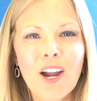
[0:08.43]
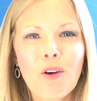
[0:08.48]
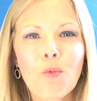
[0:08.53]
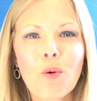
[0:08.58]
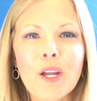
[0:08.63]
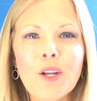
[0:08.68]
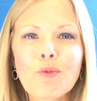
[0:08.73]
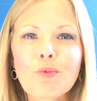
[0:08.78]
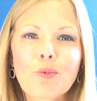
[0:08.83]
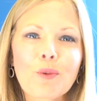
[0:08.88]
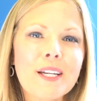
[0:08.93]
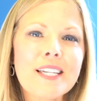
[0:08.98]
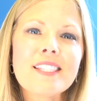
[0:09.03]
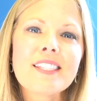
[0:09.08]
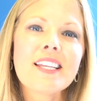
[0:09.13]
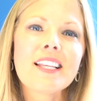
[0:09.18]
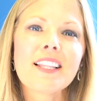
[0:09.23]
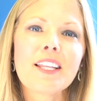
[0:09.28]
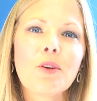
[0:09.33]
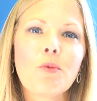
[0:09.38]
We
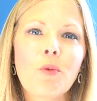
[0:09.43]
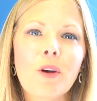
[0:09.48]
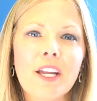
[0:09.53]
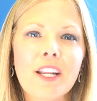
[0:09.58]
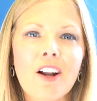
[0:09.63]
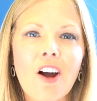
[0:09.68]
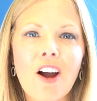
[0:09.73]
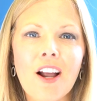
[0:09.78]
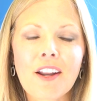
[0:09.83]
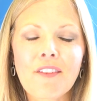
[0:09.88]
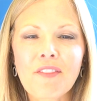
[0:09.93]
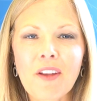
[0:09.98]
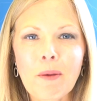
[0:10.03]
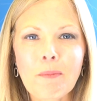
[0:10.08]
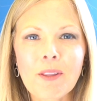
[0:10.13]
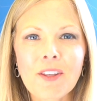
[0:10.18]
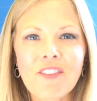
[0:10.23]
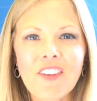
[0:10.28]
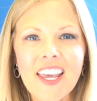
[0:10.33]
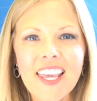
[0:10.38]
recently went on a
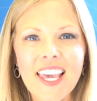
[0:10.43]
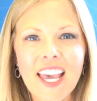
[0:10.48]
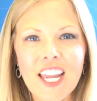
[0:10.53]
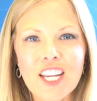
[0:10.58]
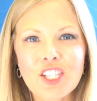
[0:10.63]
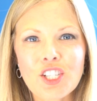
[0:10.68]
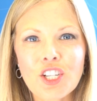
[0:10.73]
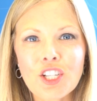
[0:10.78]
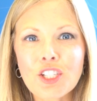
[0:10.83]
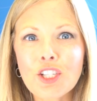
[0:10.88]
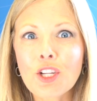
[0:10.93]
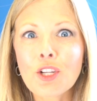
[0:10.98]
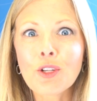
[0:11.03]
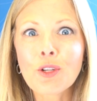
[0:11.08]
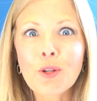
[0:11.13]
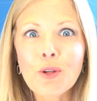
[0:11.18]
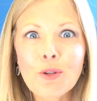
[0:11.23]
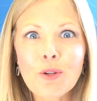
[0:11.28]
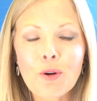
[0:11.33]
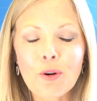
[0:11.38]
family vacation to
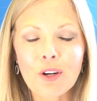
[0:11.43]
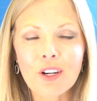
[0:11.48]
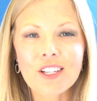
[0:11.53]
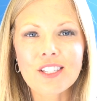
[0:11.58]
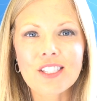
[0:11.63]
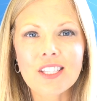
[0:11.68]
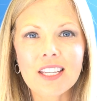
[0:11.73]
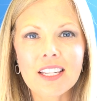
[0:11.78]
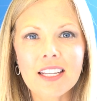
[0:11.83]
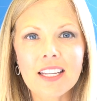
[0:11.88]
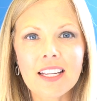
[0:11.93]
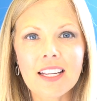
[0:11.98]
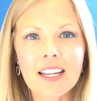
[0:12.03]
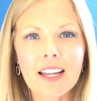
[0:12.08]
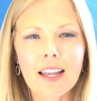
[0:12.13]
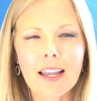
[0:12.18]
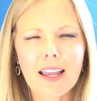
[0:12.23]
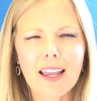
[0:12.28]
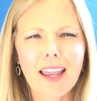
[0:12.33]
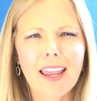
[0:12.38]
New York
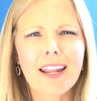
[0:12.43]
City,